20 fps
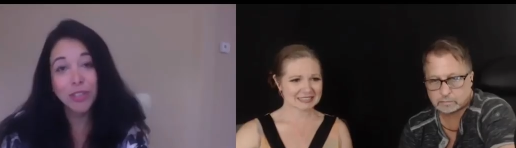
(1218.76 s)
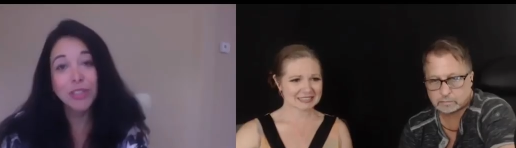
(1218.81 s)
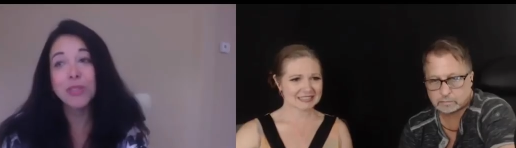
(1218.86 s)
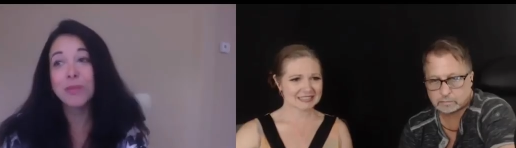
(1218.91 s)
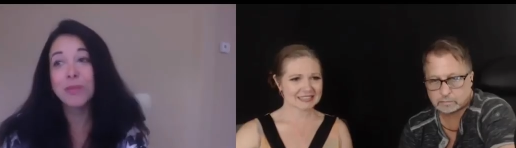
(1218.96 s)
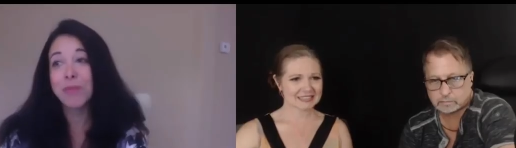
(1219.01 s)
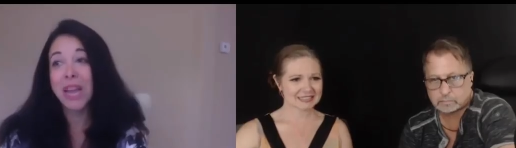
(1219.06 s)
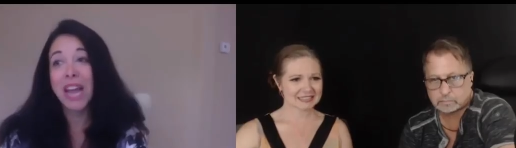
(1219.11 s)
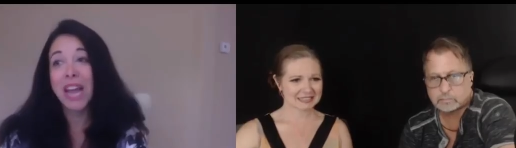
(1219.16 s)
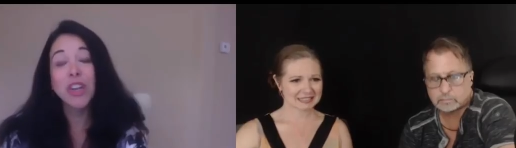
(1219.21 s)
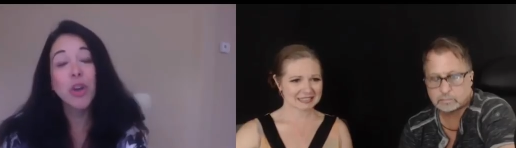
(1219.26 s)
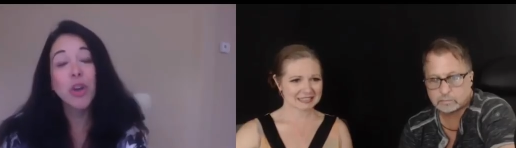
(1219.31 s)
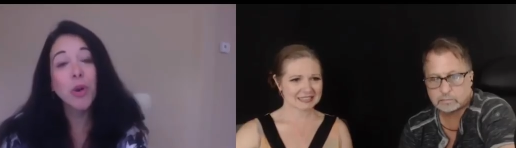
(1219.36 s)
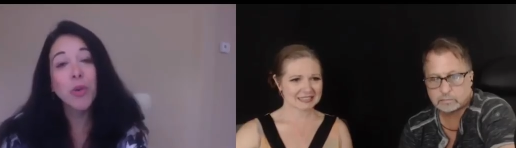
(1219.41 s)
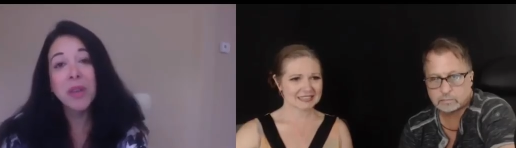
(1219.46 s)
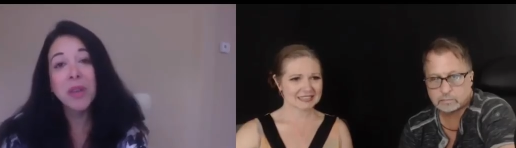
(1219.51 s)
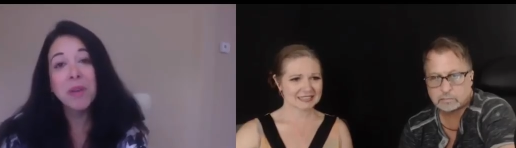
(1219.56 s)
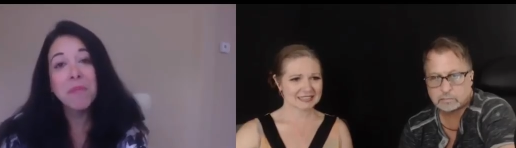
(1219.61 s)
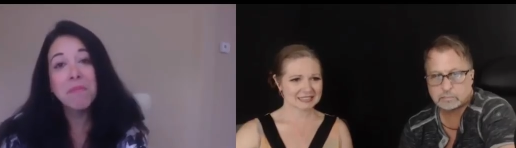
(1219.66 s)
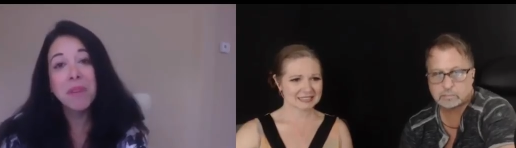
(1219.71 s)
Speaker 1: I mean, I know
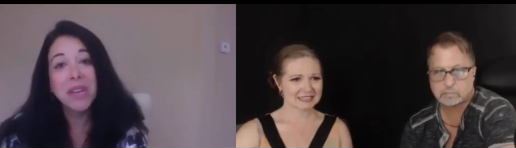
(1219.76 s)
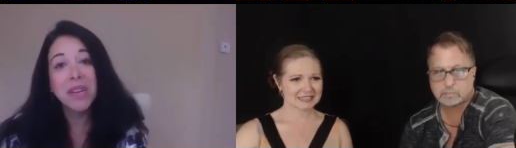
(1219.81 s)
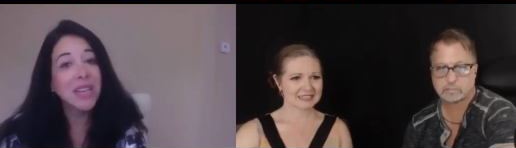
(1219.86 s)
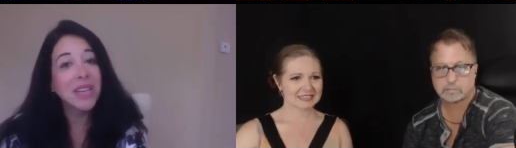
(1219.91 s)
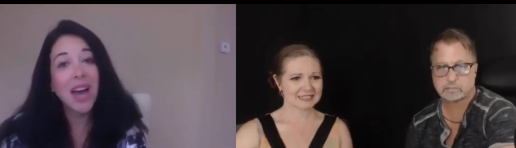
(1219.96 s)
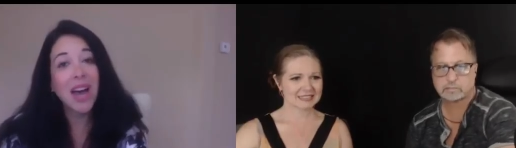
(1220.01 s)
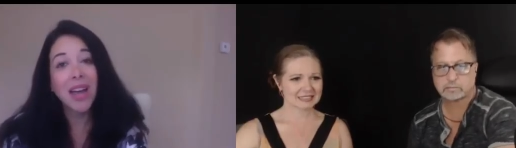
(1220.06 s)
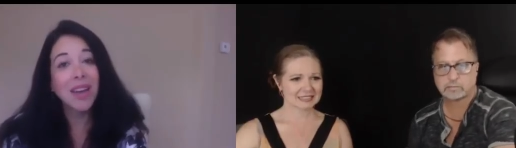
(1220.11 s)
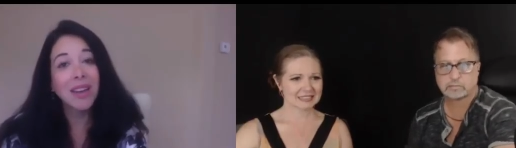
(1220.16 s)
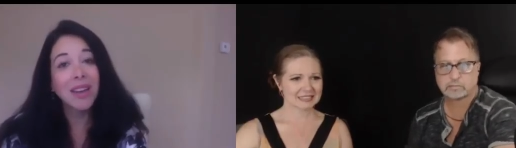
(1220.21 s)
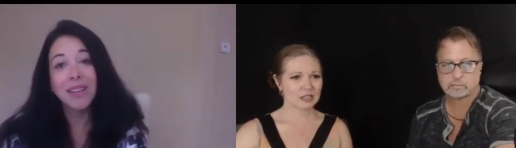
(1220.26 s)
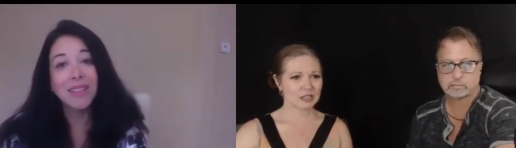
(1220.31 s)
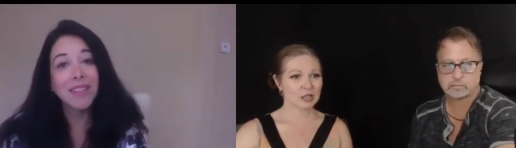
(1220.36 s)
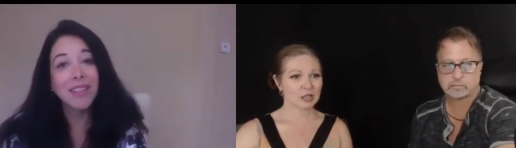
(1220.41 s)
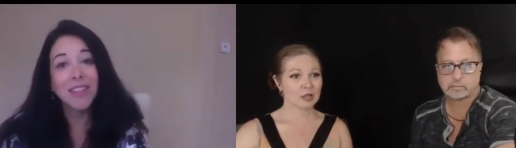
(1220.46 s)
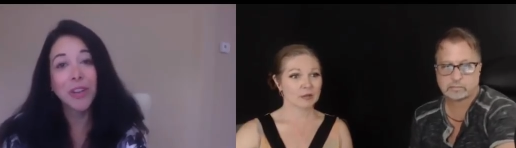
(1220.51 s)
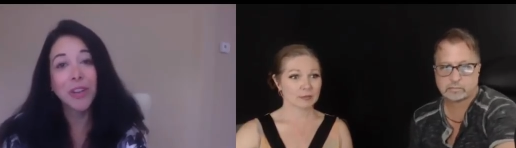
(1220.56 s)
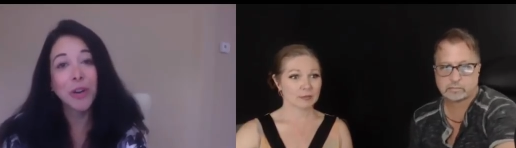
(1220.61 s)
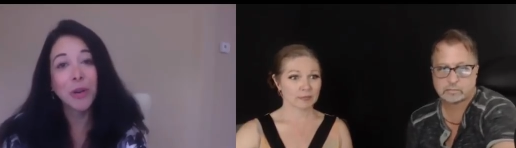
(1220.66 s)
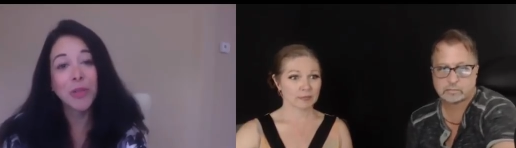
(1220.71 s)
them, but not, you
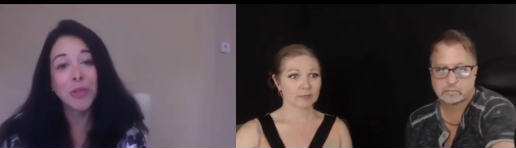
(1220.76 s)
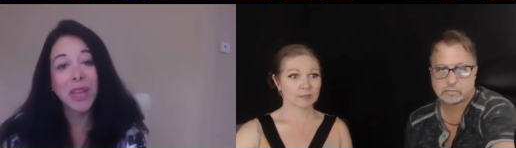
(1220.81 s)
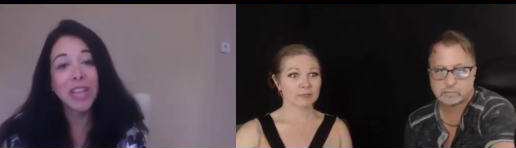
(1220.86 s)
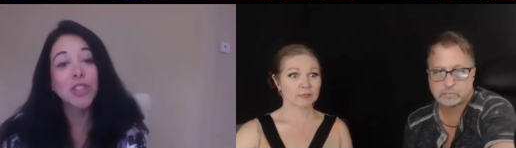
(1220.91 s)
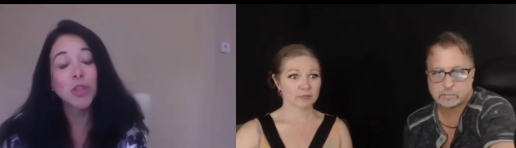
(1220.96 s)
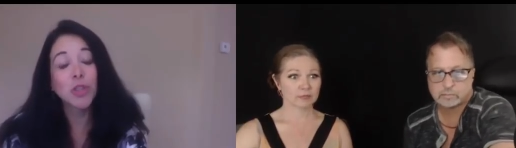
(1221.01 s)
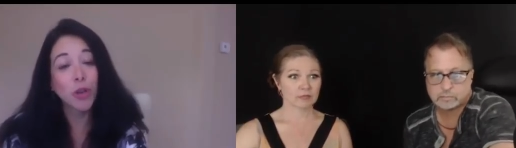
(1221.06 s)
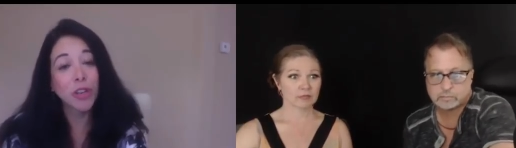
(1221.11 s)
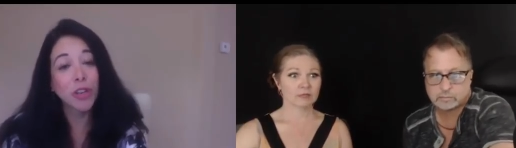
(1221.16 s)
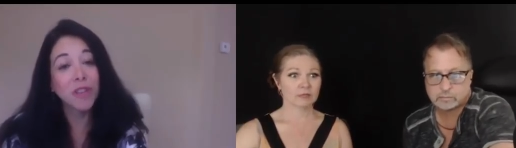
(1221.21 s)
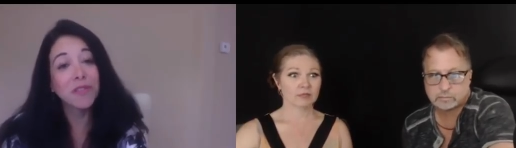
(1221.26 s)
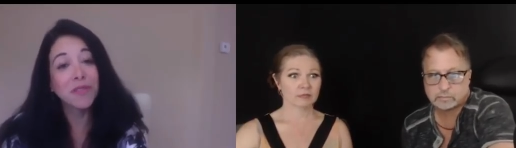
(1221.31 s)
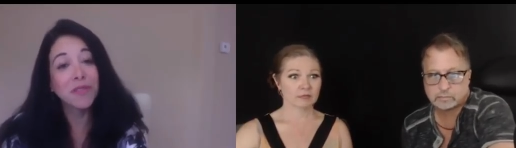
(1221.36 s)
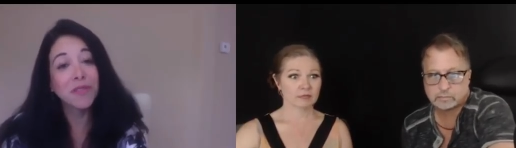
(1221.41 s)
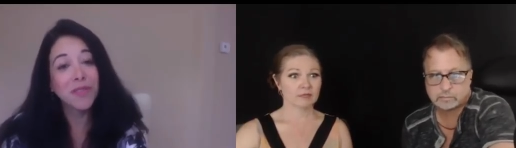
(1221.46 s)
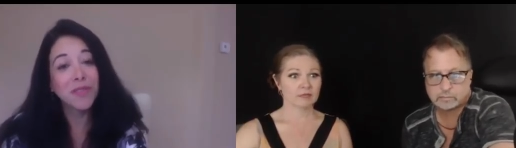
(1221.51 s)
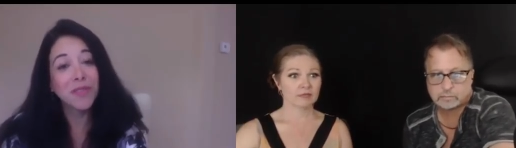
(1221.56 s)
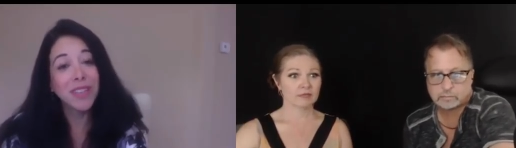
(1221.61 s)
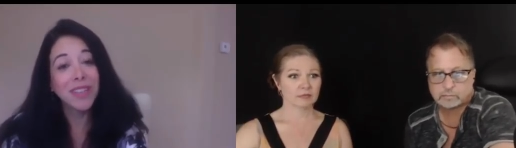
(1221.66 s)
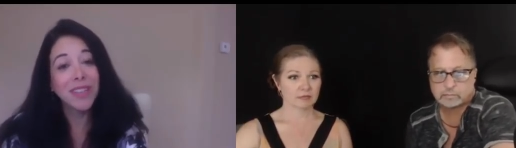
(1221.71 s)
know, that sort of
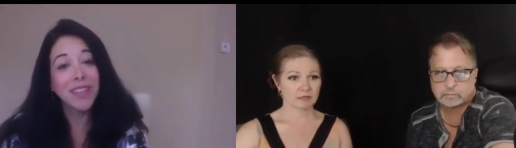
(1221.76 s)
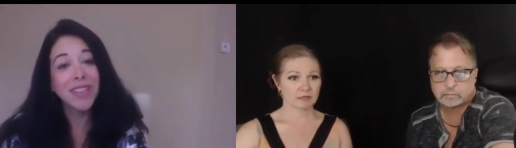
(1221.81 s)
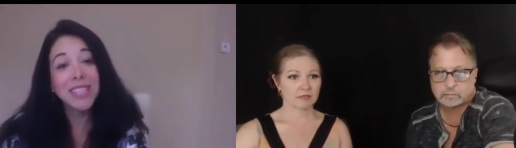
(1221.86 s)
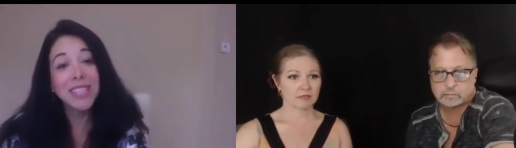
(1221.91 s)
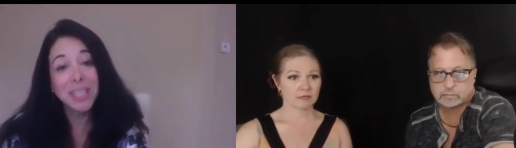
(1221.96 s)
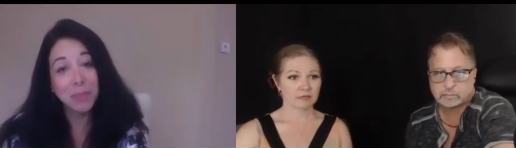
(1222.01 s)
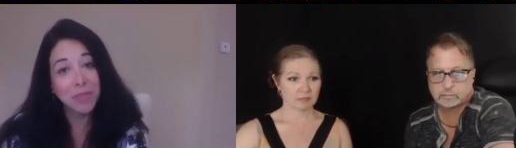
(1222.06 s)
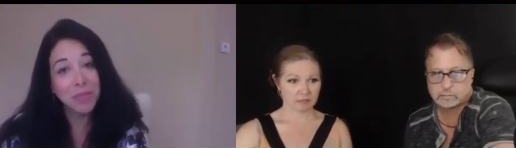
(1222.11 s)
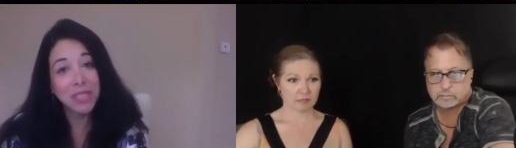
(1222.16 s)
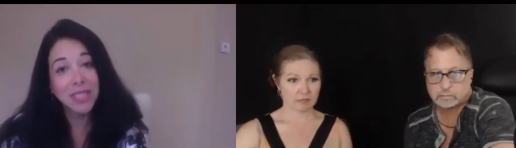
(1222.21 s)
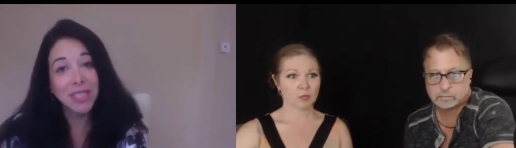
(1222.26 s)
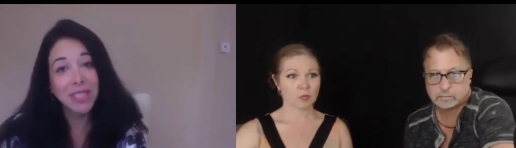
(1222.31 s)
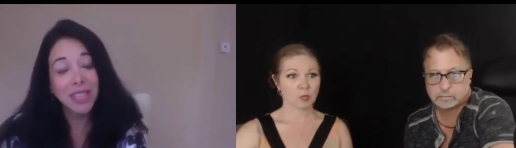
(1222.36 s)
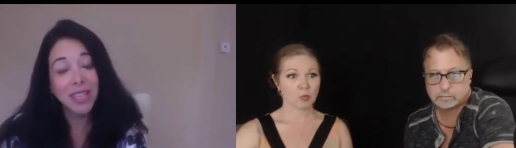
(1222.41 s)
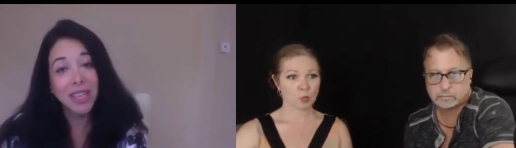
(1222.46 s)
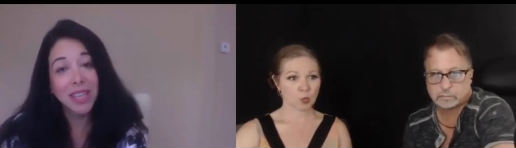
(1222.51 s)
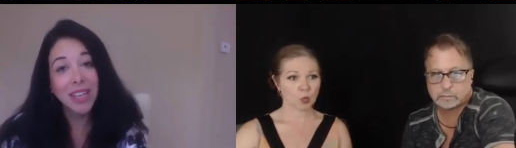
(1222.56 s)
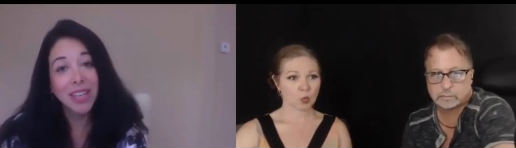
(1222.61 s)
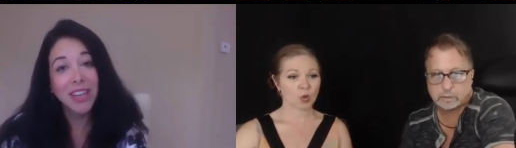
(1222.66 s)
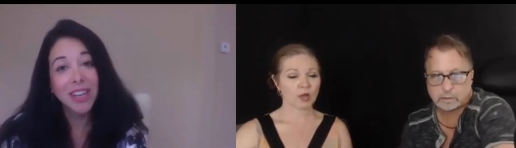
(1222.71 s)
intimacy.